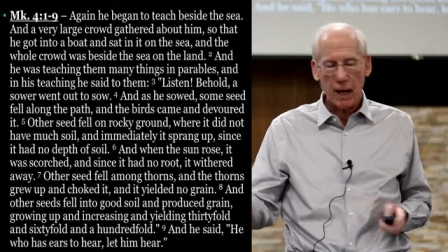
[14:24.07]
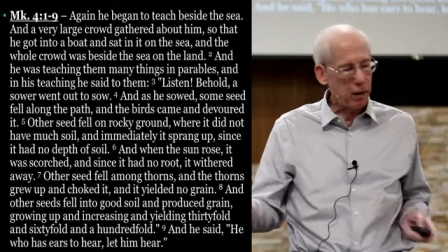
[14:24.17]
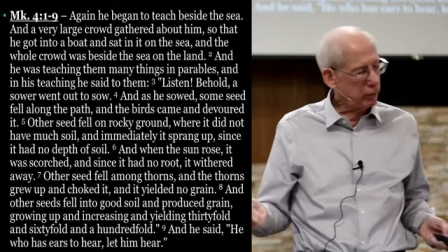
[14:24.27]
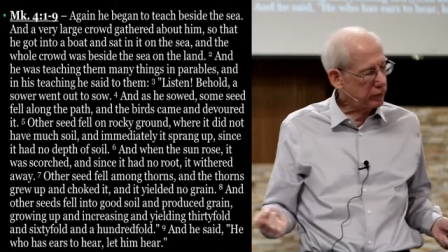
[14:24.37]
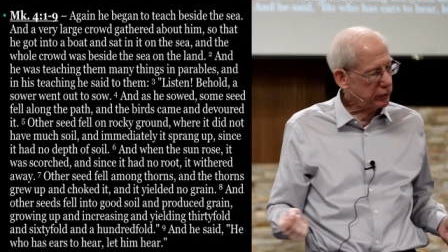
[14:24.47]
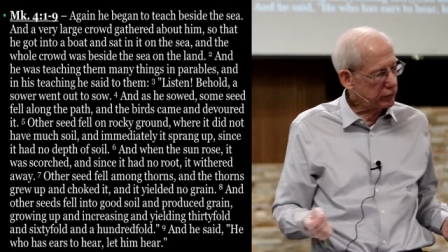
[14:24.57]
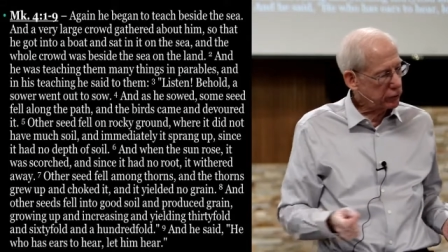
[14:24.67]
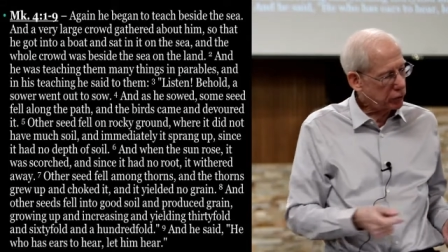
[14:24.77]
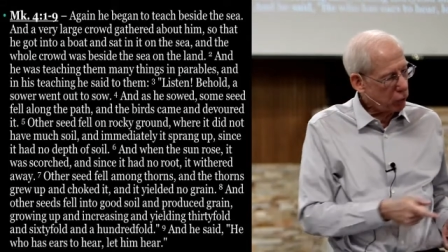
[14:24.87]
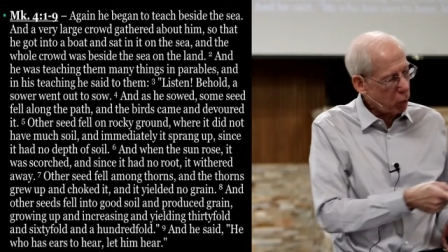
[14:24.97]
how does
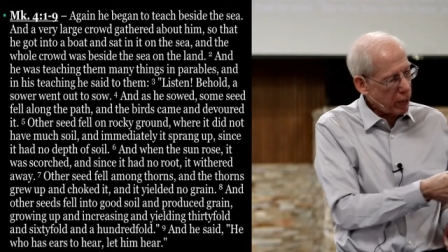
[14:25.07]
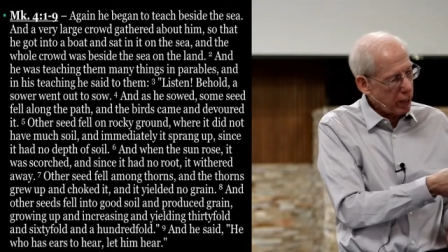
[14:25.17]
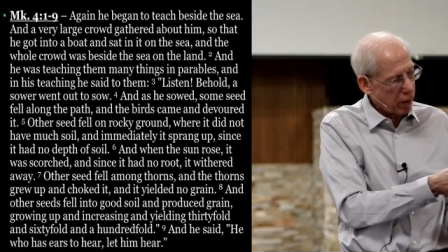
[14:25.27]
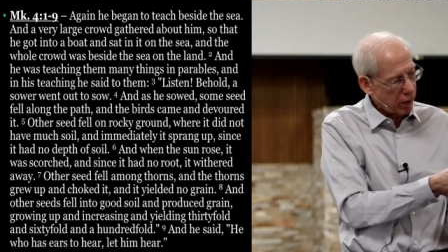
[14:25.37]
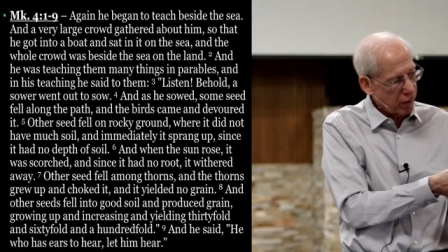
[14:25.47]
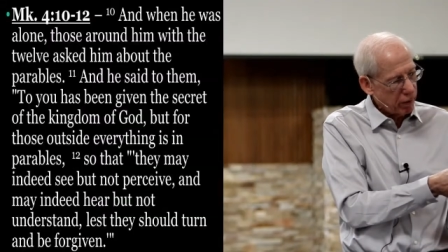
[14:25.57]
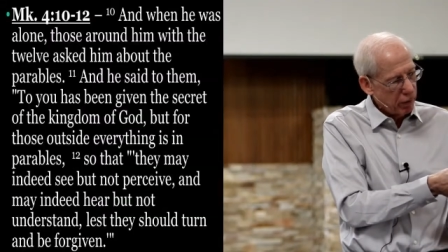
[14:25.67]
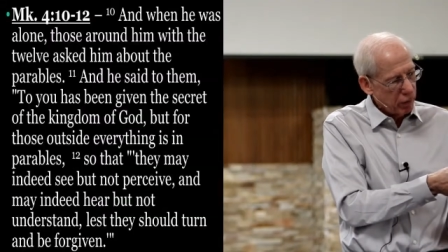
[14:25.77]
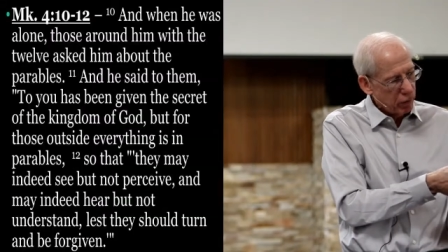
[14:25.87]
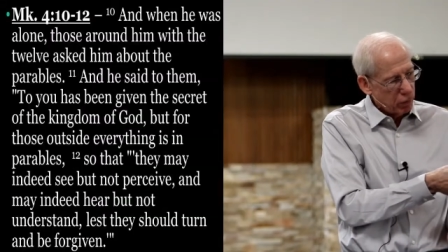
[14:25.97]
it square
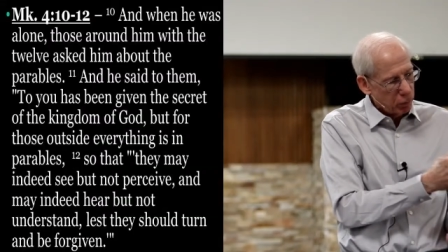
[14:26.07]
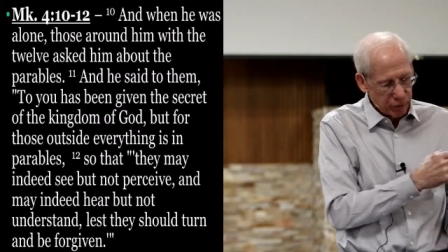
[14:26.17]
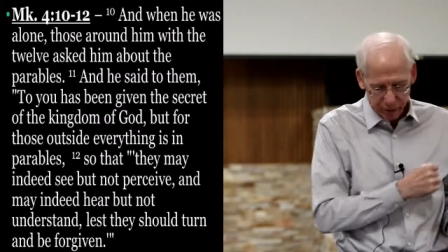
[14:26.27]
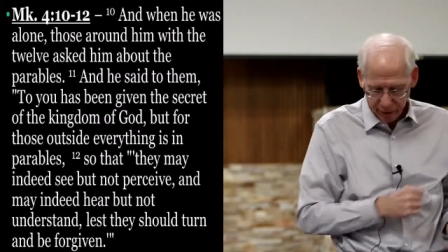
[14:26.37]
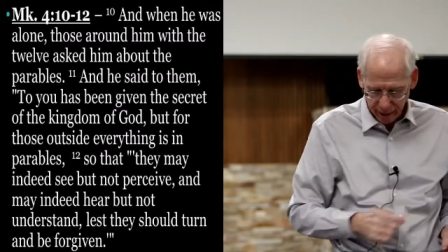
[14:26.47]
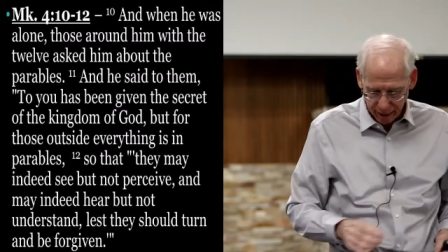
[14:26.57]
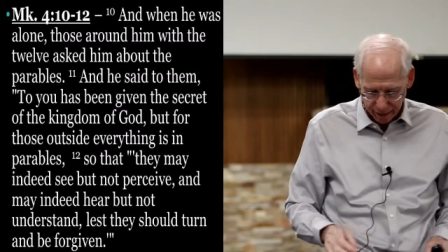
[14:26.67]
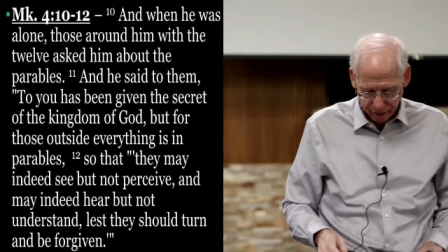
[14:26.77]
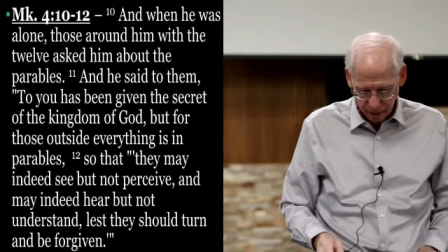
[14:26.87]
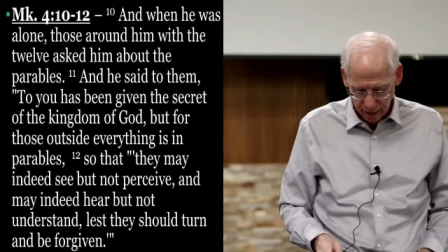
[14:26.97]
with a
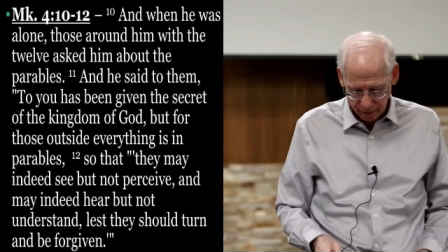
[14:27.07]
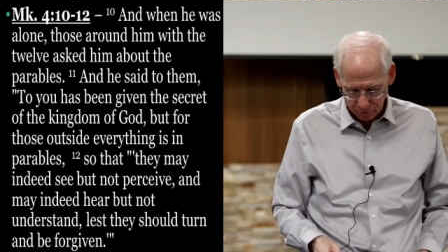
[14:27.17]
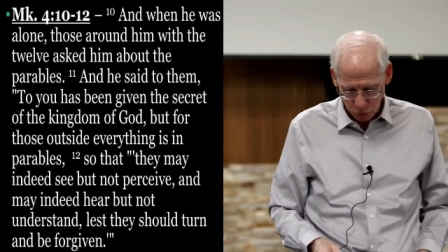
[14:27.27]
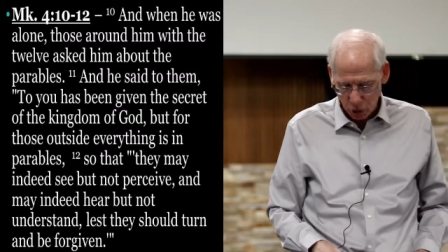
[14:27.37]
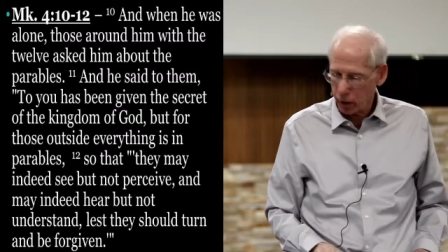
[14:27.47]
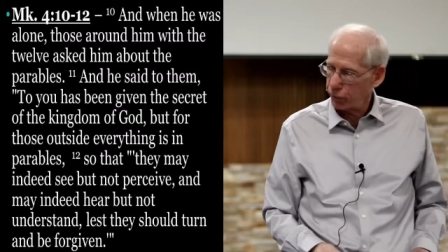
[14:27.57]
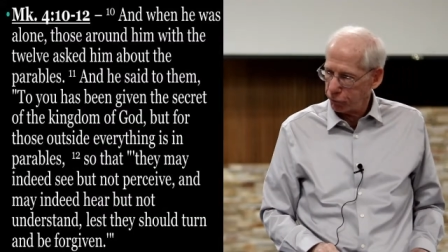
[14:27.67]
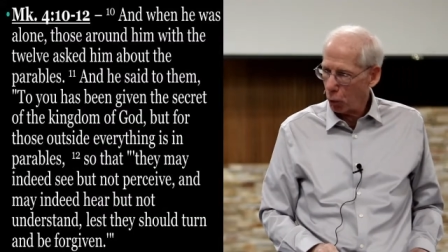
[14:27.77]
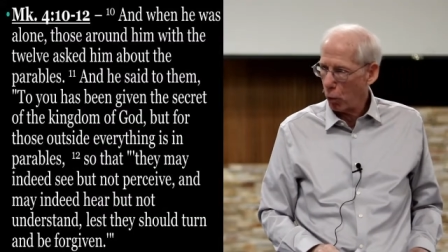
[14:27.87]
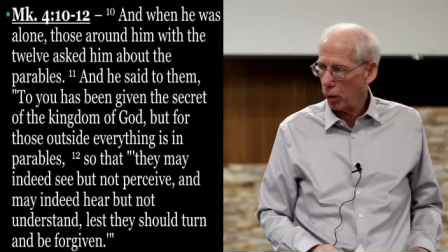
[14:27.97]
text like Mark
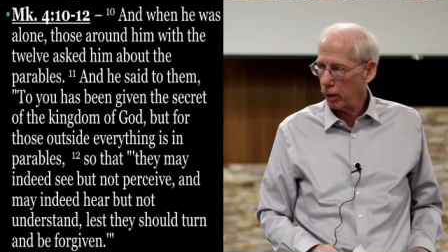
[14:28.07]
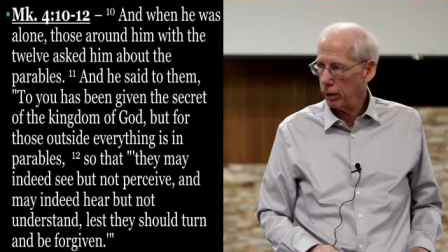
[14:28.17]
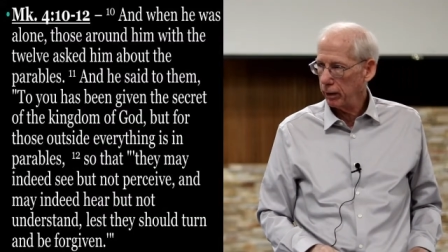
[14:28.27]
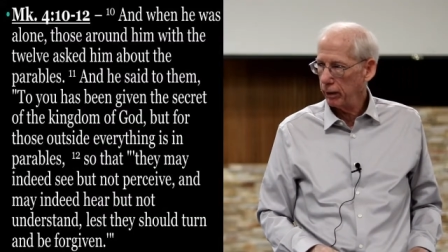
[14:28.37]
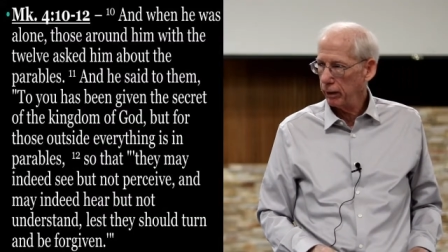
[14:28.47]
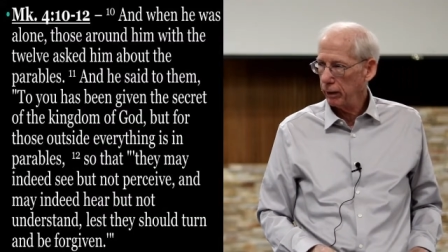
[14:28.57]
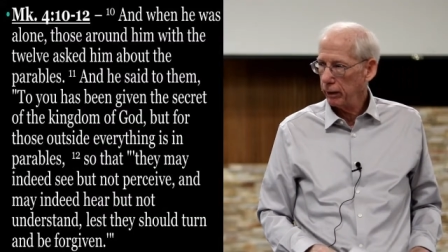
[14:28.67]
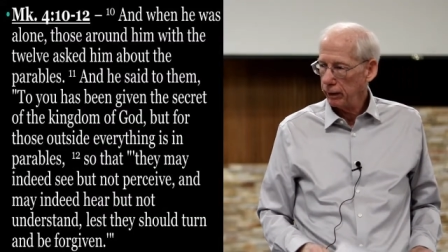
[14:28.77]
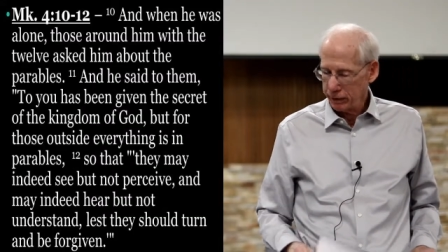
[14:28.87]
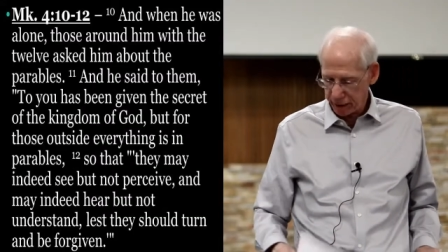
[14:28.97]
4,
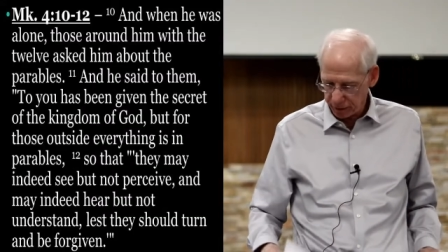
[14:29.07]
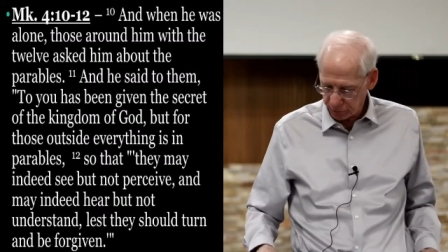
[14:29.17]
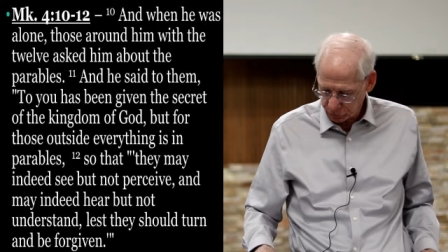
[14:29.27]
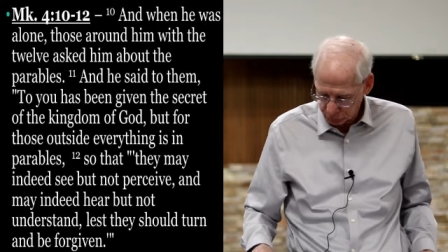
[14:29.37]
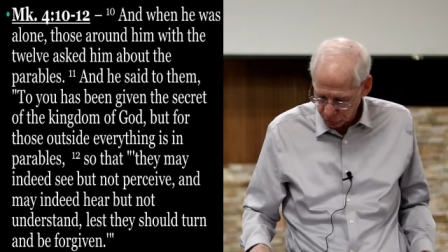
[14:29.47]
10